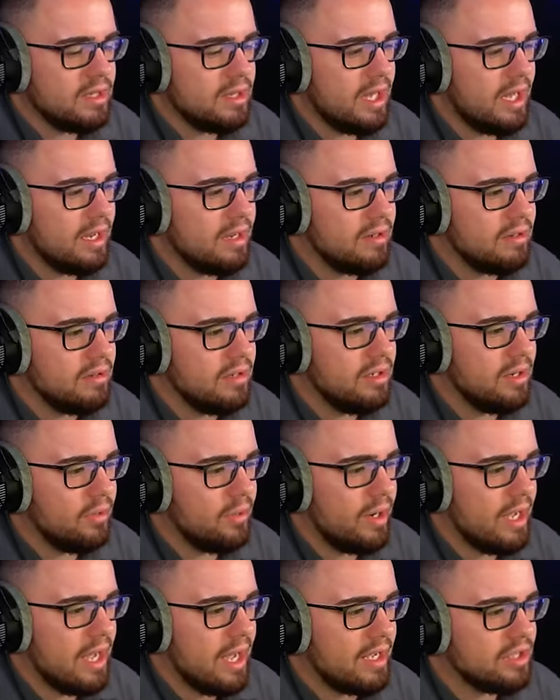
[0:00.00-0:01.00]
it, like, you
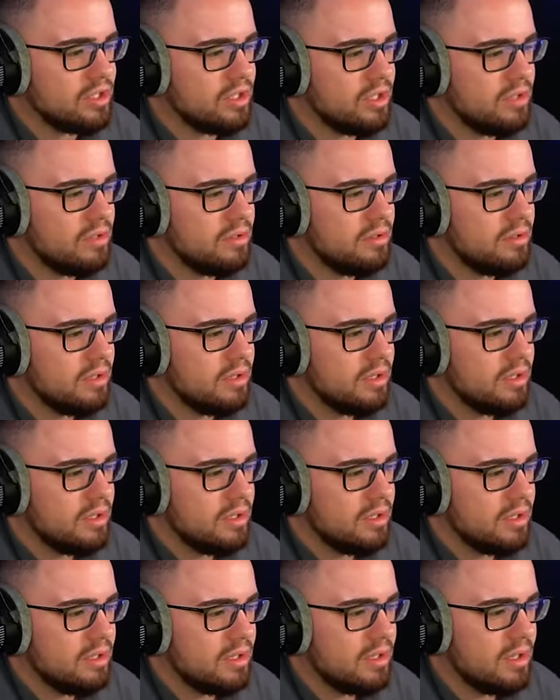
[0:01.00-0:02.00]
know, in action.
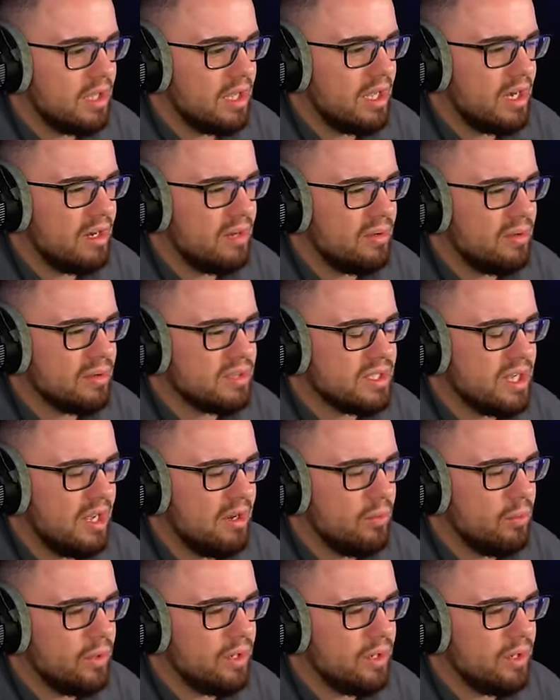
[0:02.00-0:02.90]
I don't know. It's kind of